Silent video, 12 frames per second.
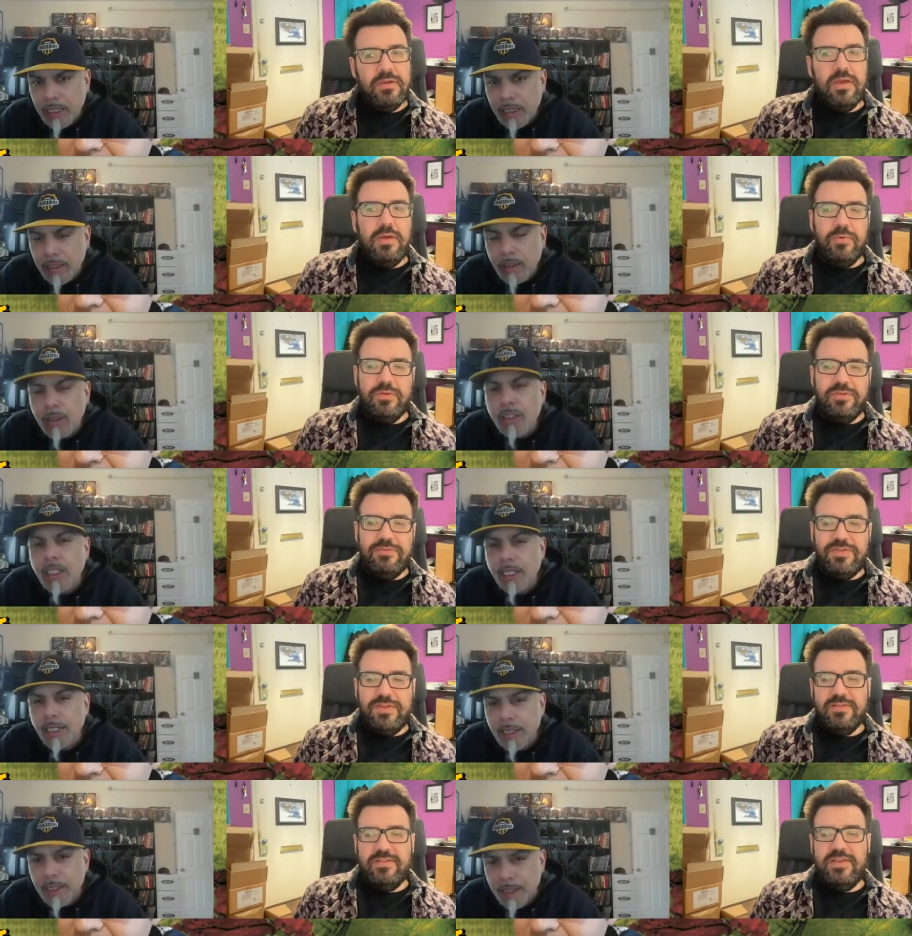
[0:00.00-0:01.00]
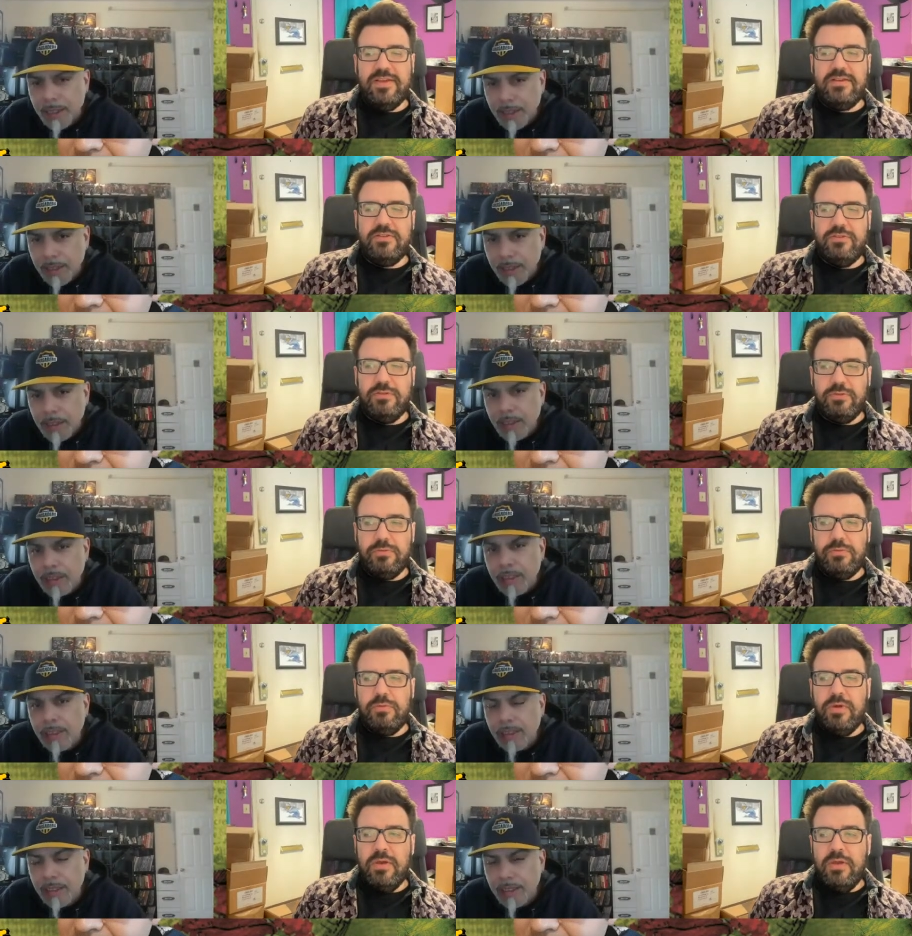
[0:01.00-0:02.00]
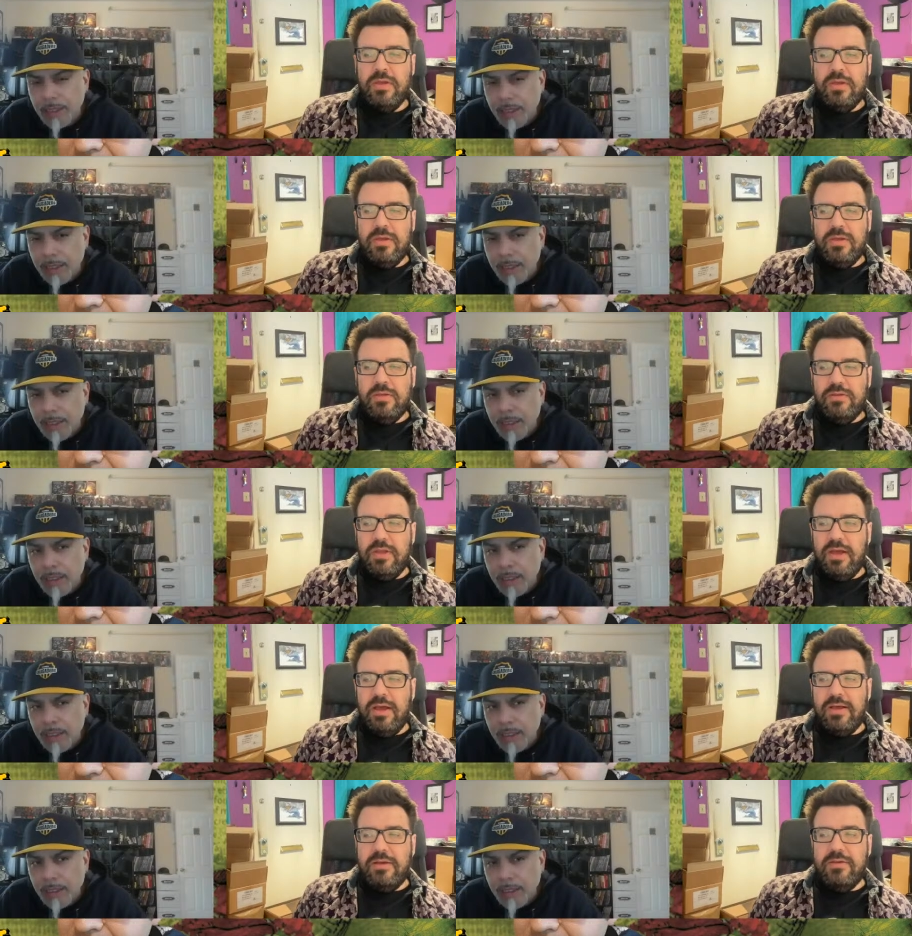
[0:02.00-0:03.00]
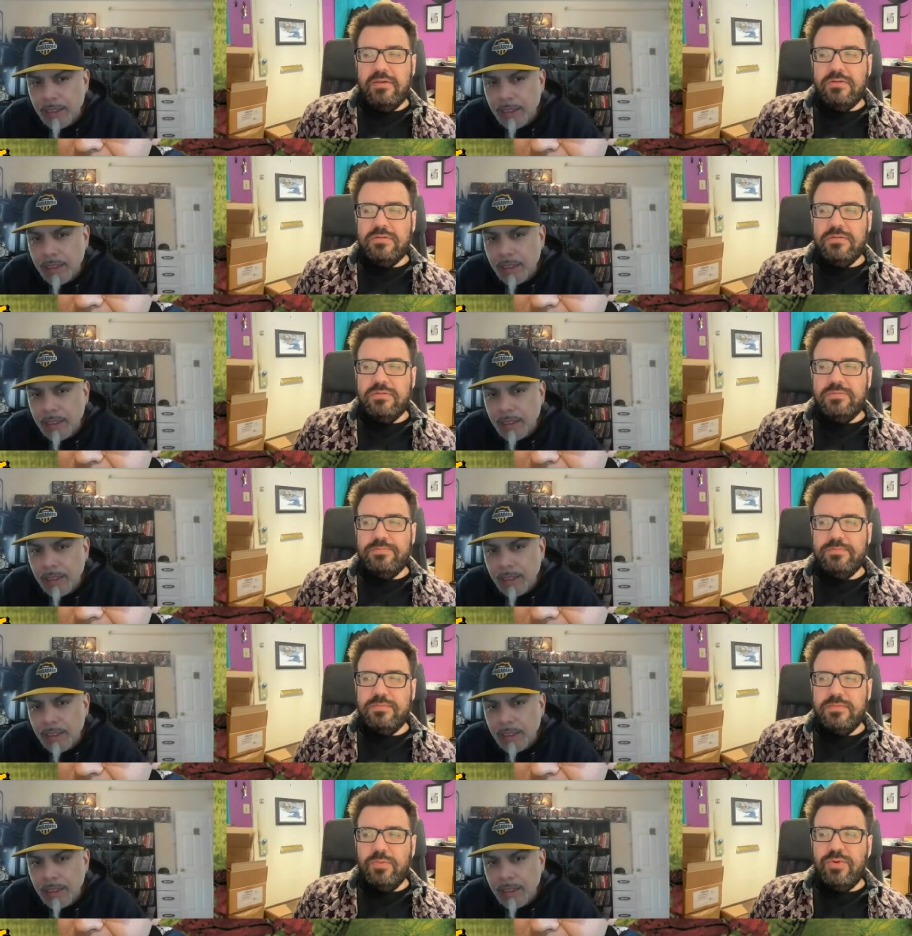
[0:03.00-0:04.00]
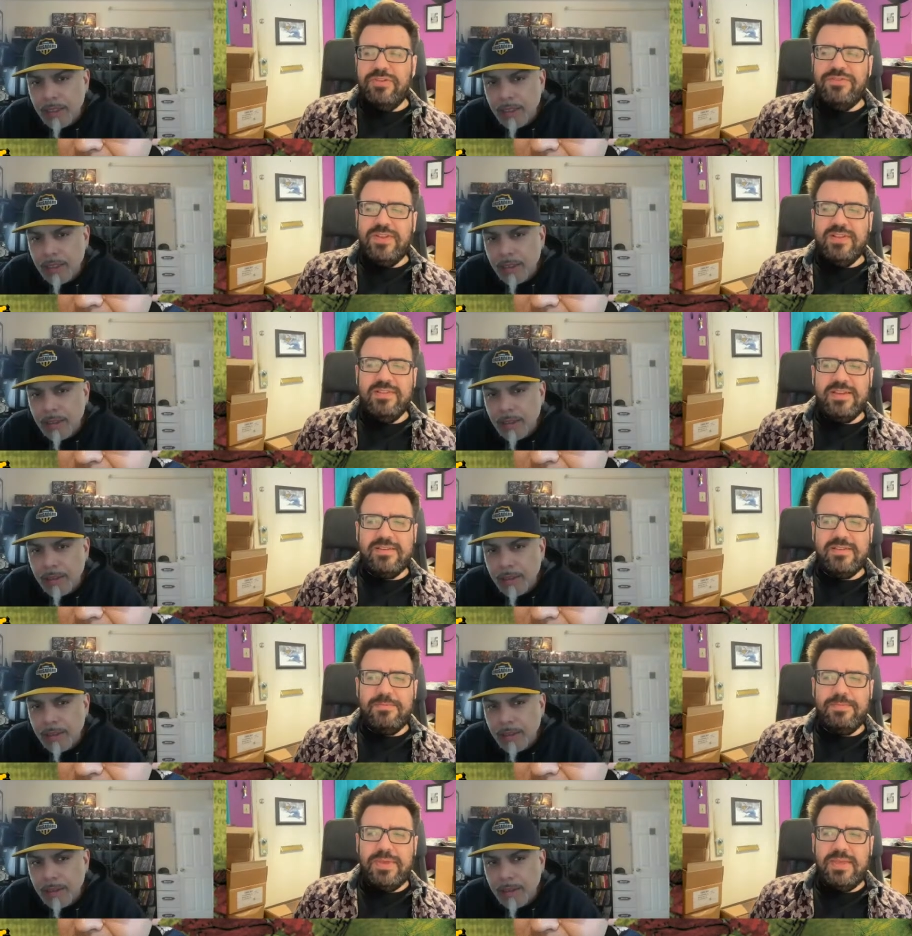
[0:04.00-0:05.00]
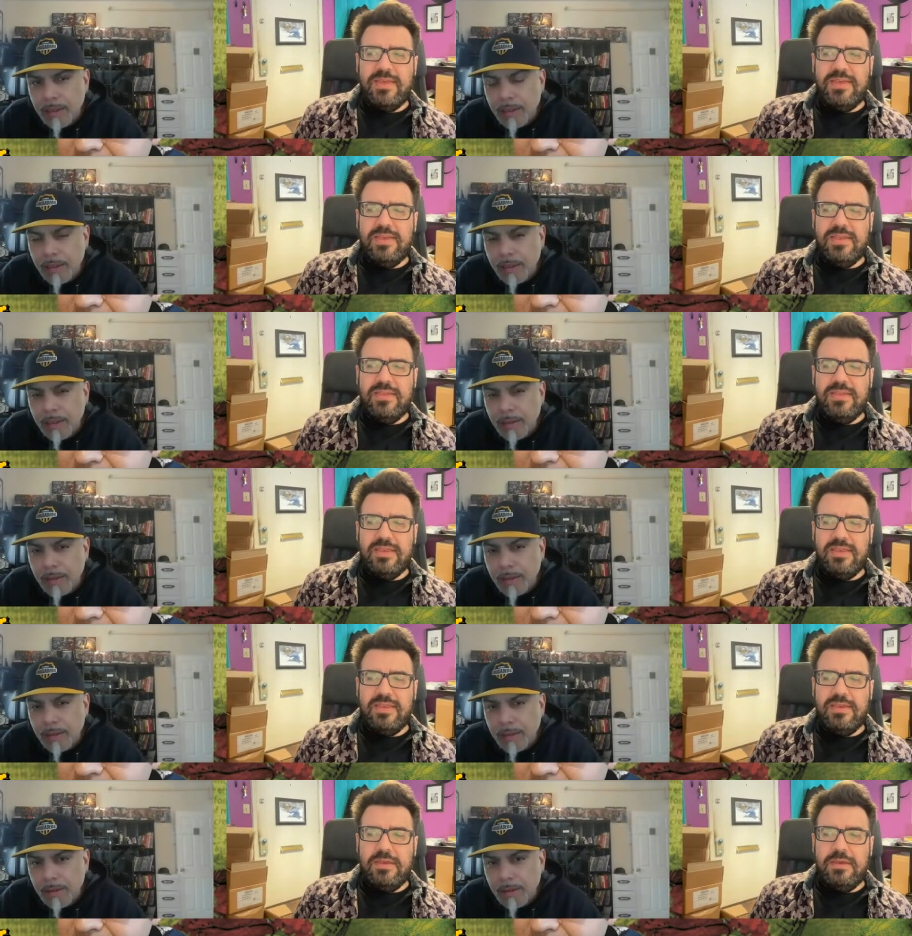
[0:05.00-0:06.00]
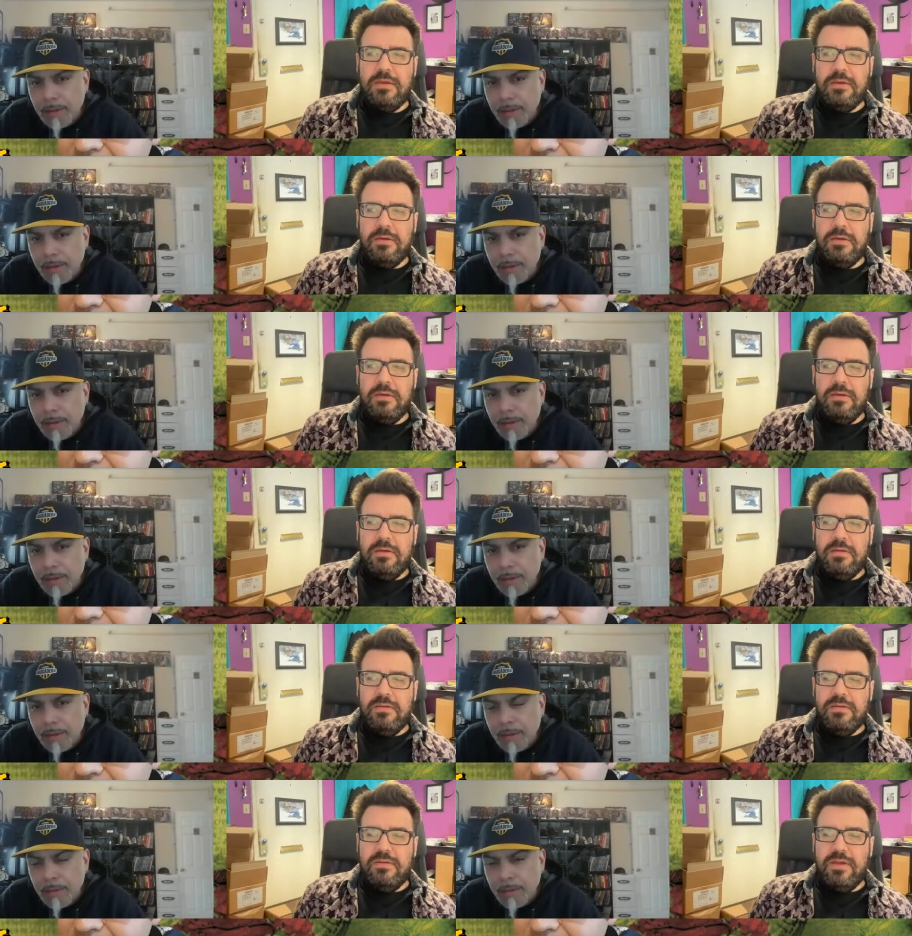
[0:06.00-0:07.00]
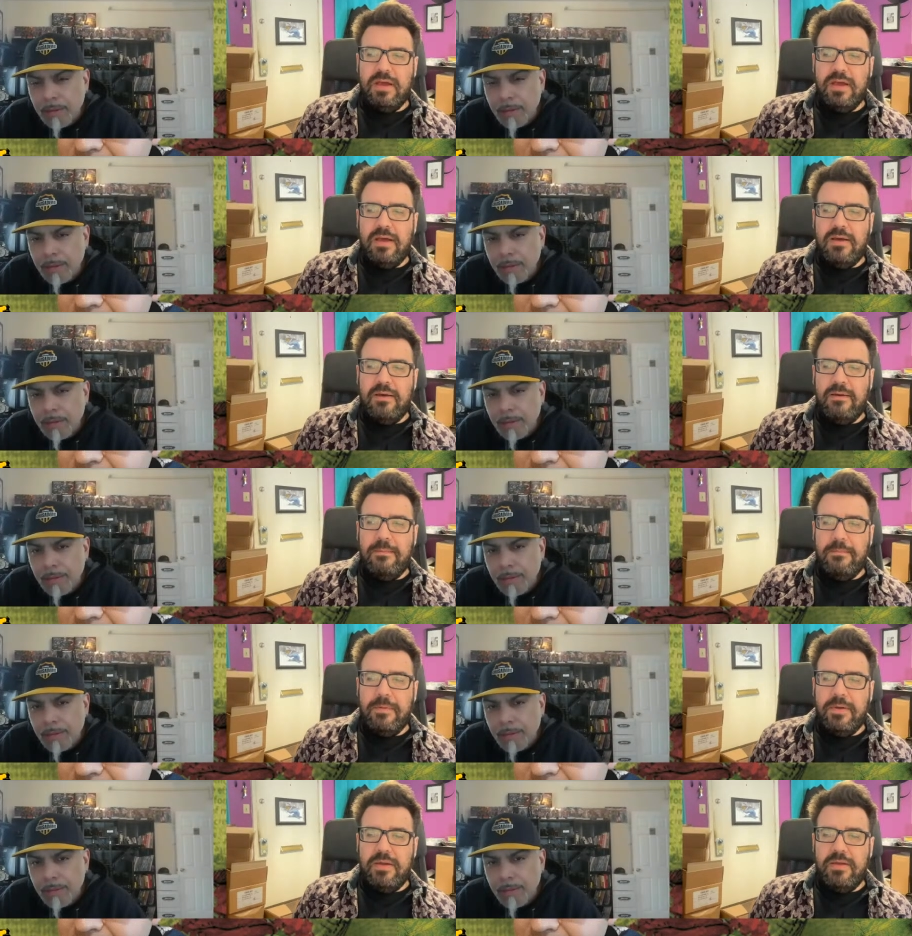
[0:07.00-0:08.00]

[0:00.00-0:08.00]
Speaker 1: and what it feels like to, uh, what it feels like to be the um,